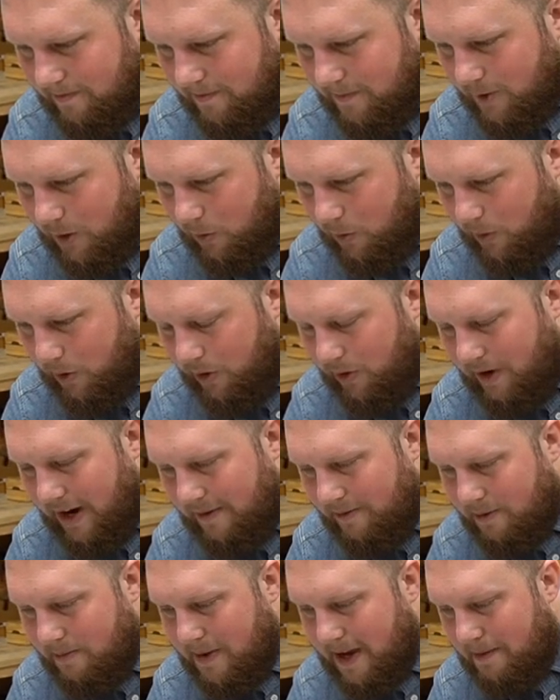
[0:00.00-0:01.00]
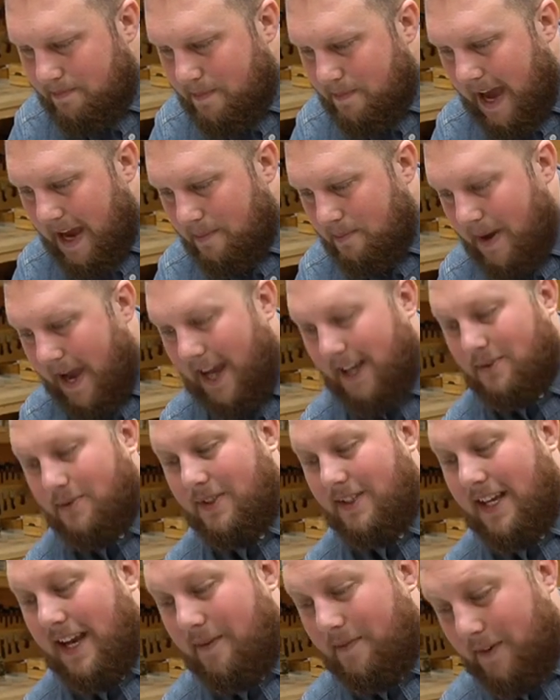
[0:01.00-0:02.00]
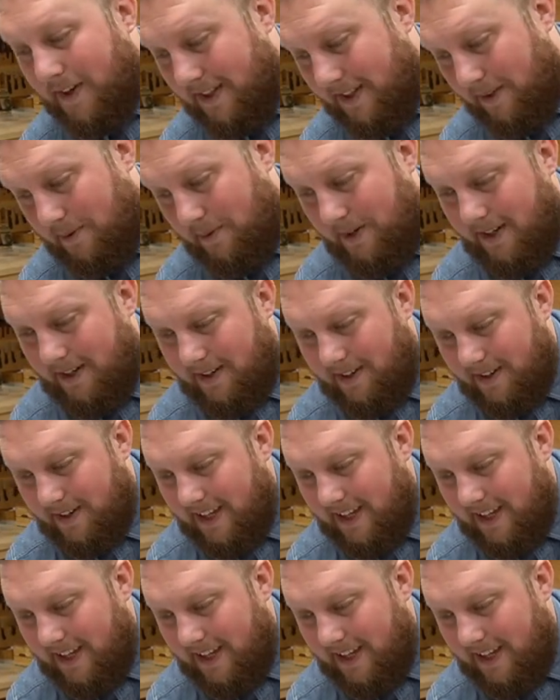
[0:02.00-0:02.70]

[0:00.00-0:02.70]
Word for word: Will you ever make backpacks? We definitely will.